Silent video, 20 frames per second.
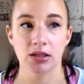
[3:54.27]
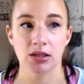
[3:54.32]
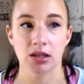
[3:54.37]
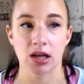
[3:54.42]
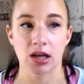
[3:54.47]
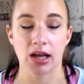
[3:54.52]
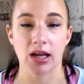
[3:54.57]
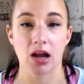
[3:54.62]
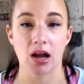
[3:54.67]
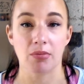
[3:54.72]

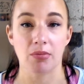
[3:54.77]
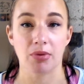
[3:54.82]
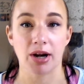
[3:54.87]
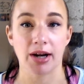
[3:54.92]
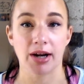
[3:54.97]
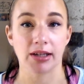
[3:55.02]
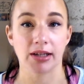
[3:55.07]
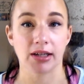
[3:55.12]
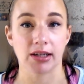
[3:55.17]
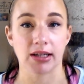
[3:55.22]
I got
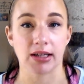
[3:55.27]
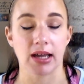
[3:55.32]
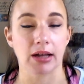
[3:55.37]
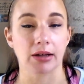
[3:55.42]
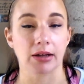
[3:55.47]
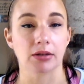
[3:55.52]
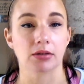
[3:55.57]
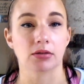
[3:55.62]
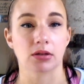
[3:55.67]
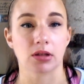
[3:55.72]
pregnant
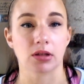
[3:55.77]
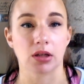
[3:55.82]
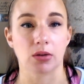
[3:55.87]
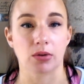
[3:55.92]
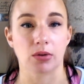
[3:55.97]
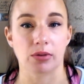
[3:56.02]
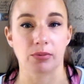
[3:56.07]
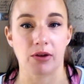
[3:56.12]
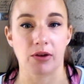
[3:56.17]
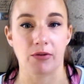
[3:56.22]
again, like
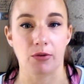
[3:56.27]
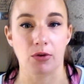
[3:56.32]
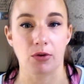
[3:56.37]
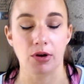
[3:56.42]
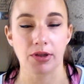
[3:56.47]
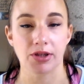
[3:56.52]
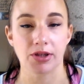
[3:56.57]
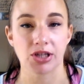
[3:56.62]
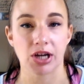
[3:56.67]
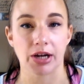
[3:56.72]
with my
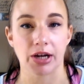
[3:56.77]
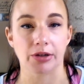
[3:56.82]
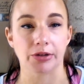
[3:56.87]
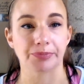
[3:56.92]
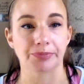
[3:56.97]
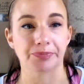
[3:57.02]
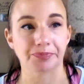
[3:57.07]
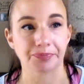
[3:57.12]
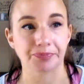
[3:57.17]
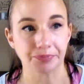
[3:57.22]
fourth child.
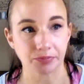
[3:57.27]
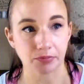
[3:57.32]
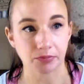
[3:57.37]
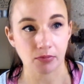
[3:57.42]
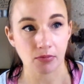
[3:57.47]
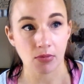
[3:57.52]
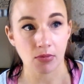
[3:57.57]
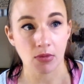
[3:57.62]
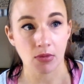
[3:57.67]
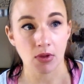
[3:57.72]

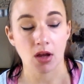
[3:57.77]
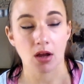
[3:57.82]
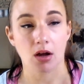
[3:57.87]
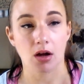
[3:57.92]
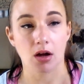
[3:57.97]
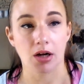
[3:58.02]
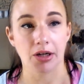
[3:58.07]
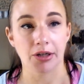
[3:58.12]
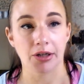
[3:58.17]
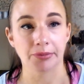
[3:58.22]

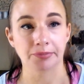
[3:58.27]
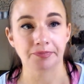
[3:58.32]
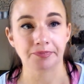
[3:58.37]
Like